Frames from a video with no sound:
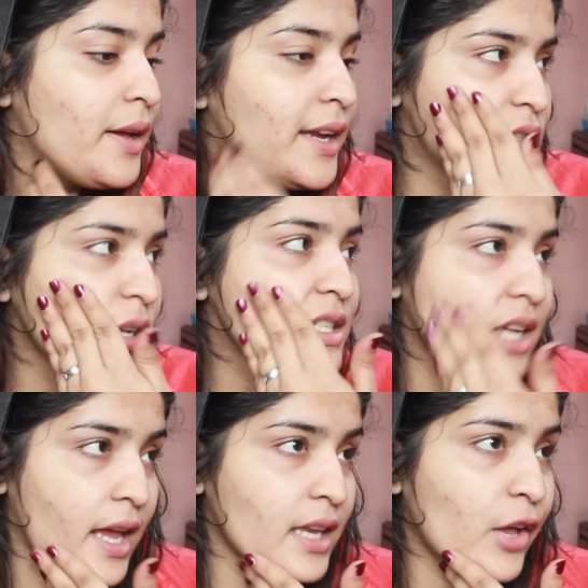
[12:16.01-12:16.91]
It is all
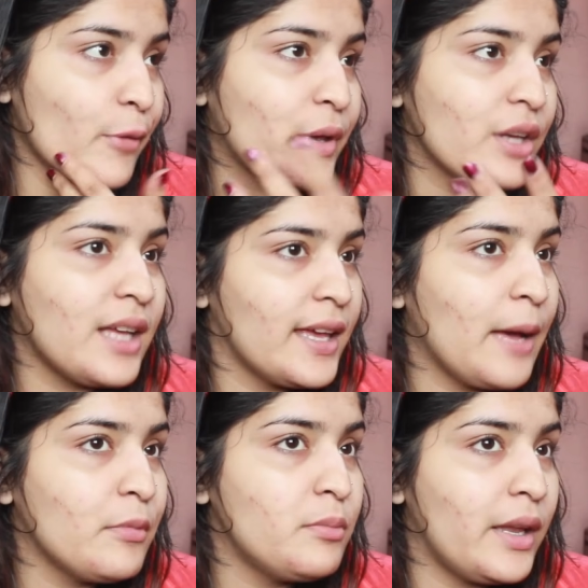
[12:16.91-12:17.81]
dying now because I
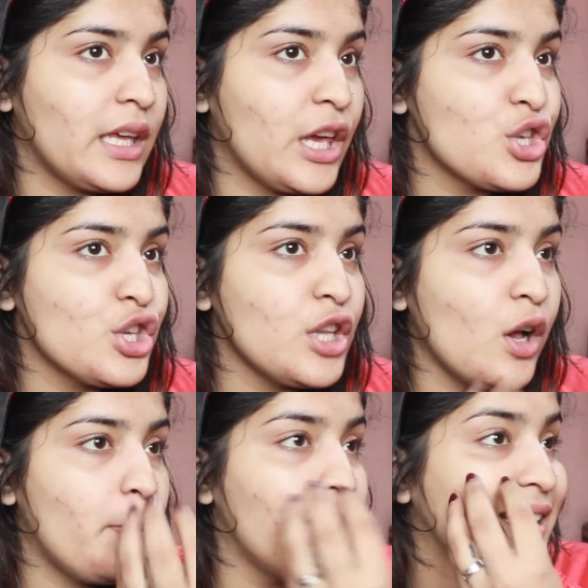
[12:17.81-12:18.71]
am on medication
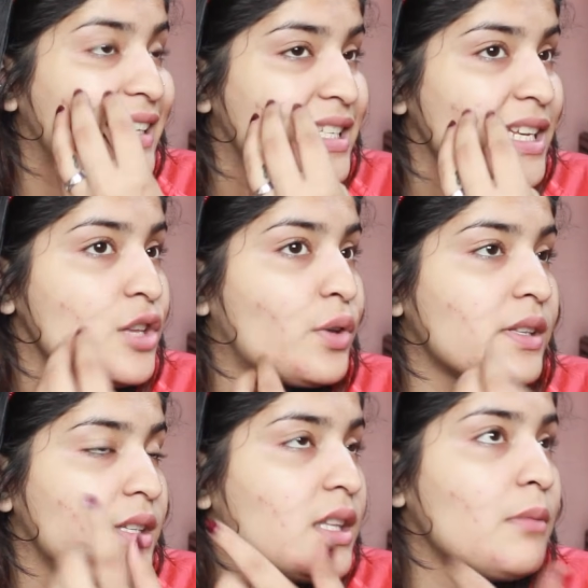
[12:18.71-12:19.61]
now, but still you
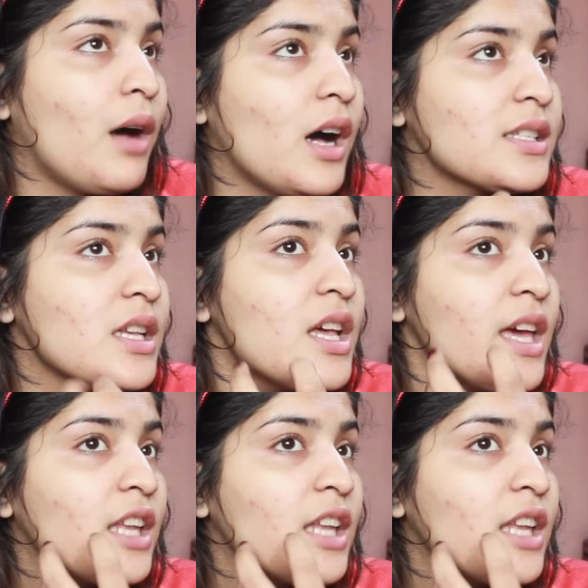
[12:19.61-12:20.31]
can see the marks.